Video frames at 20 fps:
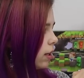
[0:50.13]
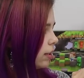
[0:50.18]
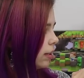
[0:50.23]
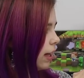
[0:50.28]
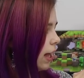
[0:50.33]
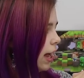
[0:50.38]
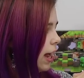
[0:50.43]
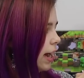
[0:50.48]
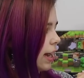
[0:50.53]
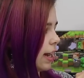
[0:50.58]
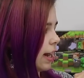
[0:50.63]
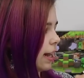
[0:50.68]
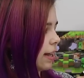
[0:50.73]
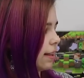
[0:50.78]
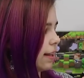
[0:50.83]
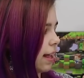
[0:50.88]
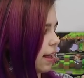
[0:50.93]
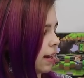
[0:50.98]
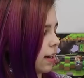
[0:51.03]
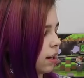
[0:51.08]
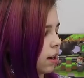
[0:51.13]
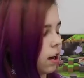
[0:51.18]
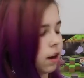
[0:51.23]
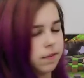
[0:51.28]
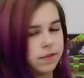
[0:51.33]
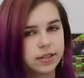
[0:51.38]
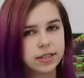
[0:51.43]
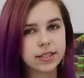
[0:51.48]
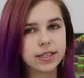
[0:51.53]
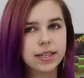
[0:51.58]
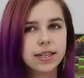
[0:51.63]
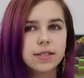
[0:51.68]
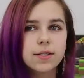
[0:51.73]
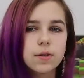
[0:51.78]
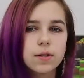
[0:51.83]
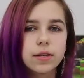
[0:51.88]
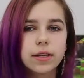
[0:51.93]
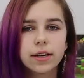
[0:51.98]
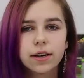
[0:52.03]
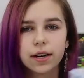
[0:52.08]
Online, and then obviously
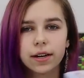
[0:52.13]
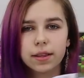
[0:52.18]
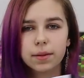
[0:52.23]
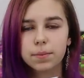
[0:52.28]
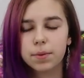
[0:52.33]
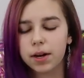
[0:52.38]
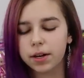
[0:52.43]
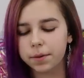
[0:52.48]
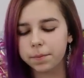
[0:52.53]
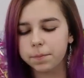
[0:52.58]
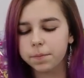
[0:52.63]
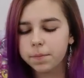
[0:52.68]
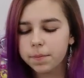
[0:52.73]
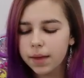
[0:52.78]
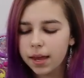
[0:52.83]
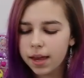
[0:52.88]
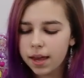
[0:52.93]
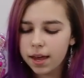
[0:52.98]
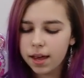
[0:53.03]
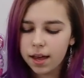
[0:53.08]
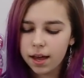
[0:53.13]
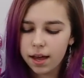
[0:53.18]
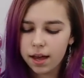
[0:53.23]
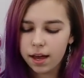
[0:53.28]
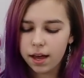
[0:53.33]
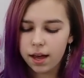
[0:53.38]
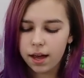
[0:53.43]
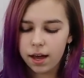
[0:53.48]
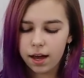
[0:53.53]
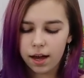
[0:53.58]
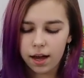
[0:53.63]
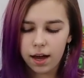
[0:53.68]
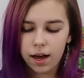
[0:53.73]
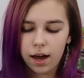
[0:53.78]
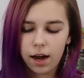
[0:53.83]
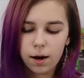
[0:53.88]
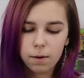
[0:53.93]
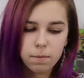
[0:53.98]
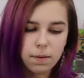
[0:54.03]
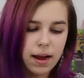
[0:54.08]
Soul Eater at the bottom.
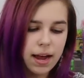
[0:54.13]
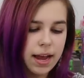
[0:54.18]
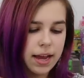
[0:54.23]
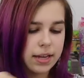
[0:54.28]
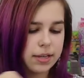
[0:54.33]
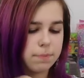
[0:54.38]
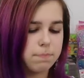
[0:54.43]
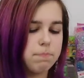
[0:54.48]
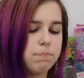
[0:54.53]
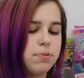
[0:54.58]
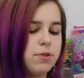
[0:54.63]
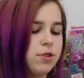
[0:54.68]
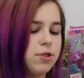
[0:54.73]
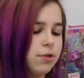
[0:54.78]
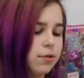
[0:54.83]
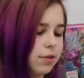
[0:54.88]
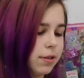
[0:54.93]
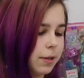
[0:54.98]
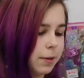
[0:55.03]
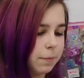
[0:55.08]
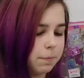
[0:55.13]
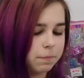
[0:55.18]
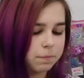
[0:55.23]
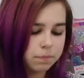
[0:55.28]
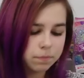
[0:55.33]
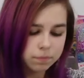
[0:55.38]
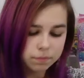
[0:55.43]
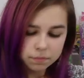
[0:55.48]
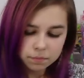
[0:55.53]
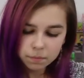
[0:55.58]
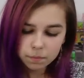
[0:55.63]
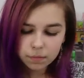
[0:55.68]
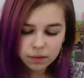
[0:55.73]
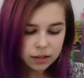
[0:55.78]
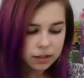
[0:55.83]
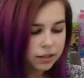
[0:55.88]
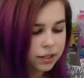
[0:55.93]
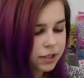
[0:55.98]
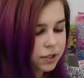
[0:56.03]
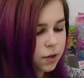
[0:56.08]
All right,
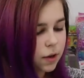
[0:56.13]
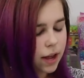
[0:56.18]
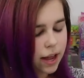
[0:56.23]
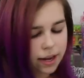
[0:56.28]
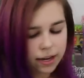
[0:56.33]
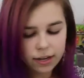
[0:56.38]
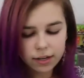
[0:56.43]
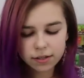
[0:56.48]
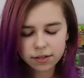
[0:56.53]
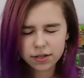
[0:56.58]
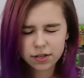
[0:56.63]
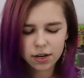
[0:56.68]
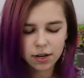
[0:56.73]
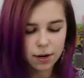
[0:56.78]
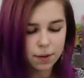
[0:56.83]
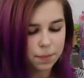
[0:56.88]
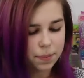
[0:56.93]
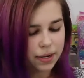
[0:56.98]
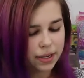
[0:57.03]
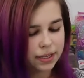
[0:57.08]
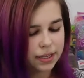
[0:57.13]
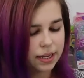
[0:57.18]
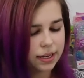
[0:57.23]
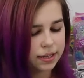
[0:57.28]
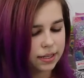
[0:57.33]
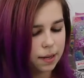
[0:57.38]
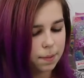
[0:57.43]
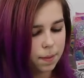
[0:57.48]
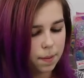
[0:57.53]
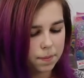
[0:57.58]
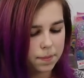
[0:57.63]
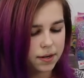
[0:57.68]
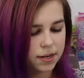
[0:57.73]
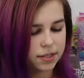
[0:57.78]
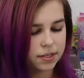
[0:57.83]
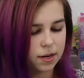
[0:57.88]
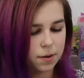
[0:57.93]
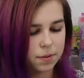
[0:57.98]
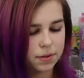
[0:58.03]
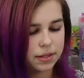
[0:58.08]
let's go ahead and start opening these up. I'm gonna
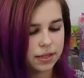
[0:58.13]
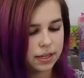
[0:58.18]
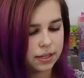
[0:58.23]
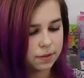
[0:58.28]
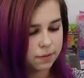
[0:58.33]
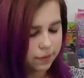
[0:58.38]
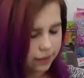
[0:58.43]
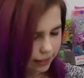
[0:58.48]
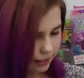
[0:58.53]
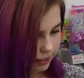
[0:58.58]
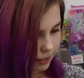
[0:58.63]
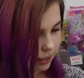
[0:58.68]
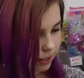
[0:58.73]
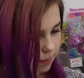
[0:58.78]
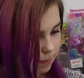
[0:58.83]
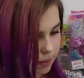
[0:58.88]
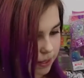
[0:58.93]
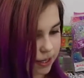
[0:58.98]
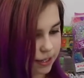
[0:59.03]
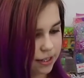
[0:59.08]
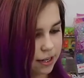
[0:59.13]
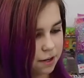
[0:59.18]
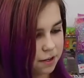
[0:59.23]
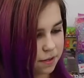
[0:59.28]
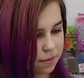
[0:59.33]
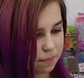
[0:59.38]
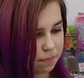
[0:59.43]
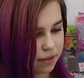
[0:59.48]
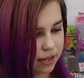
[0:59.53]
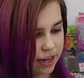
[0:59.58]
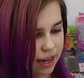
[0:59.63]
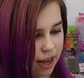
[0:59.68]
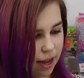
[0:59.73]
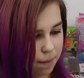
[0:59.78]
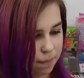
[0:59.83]
start with this one because that was a pretty